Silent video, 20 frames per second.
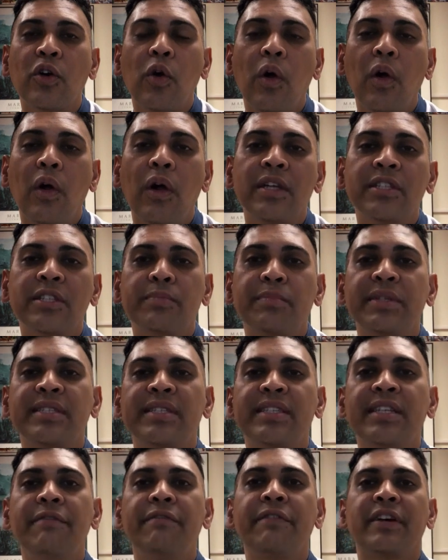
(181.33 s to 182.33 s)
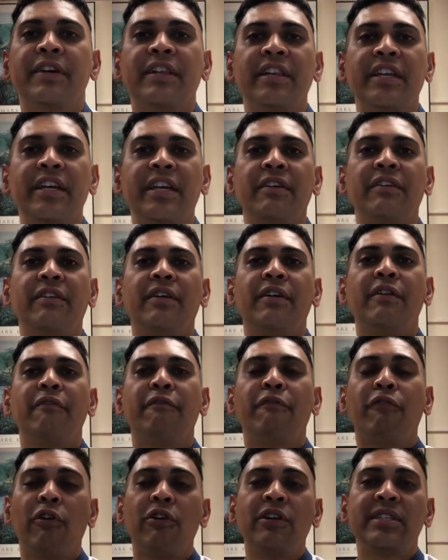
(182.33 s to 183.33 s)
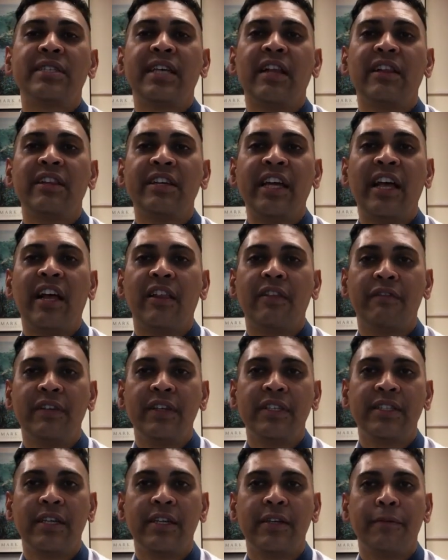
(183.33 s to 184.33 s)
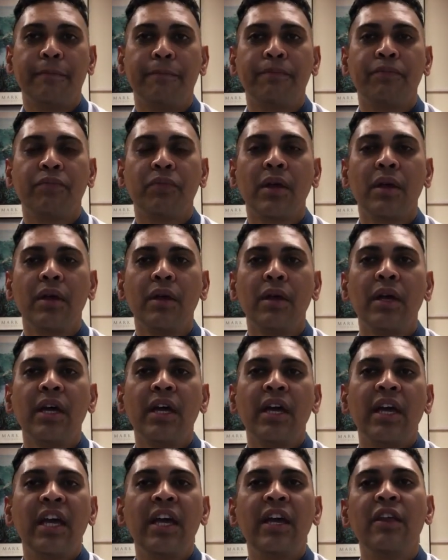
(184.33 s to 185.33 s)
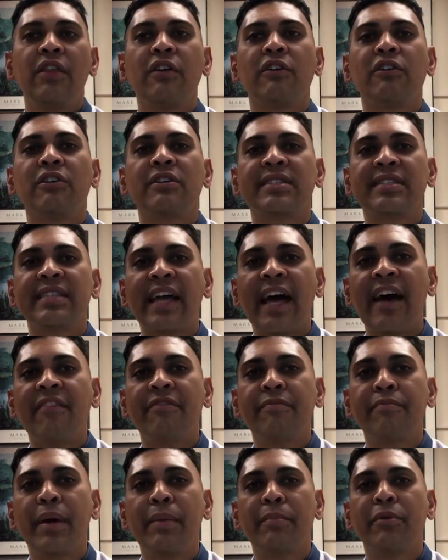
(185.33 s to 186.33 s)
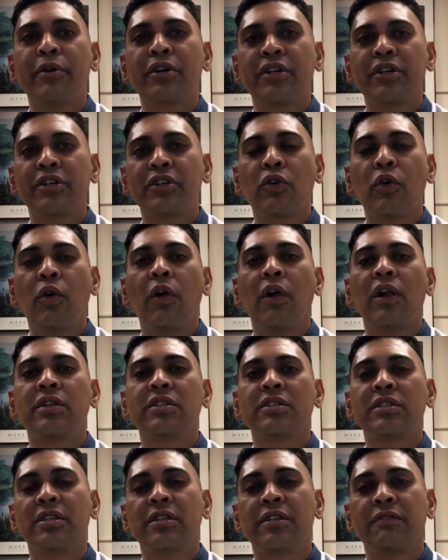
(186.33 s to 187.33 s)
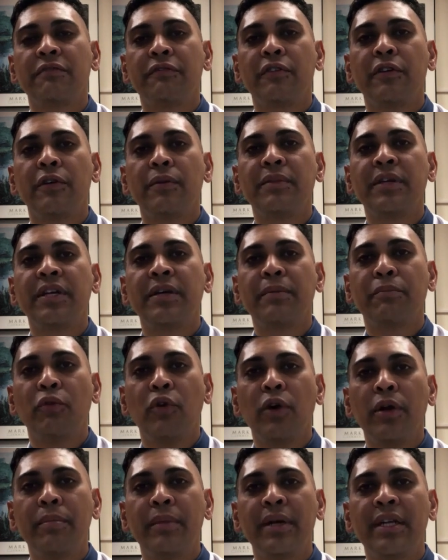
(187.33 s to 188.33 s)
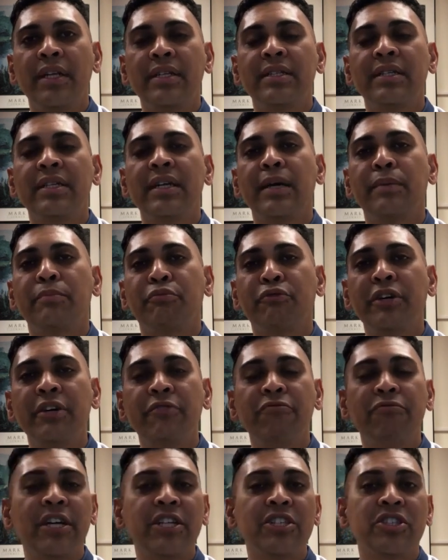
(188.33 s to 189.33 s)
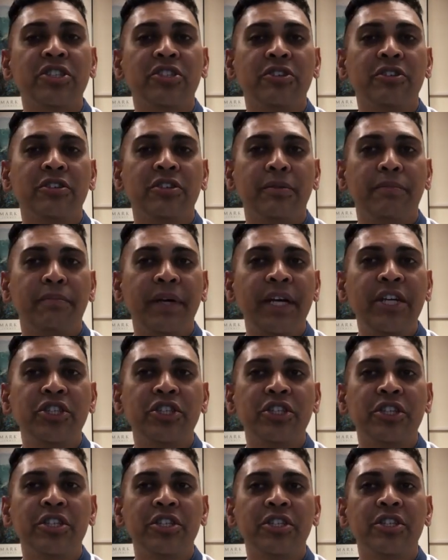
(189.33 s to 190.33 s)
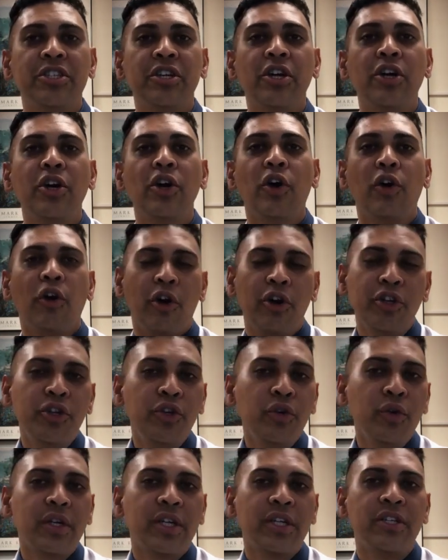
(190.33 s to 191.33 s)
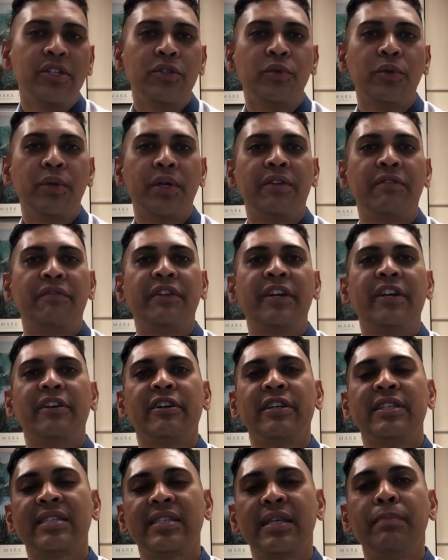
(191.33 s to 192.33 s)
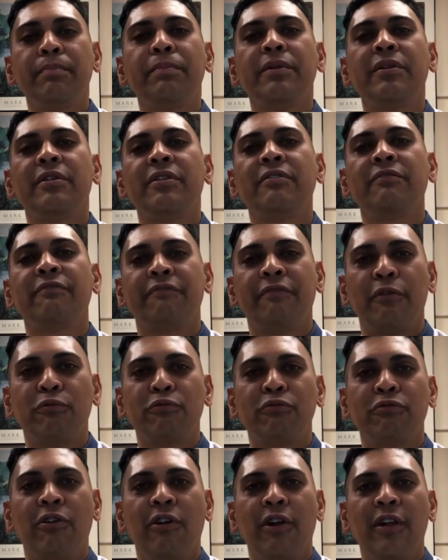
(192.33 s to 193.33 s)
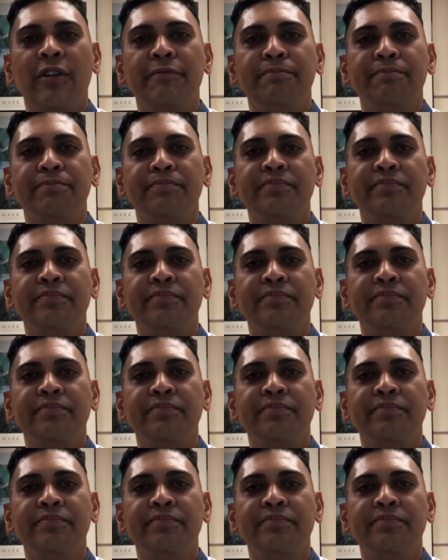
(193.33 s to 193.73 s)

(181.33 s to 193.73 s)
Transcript: call specifically for a telehealth visit. Either a staff member can call to confirm the appointment and pre-register the patient, or you can do it via a simple phone call.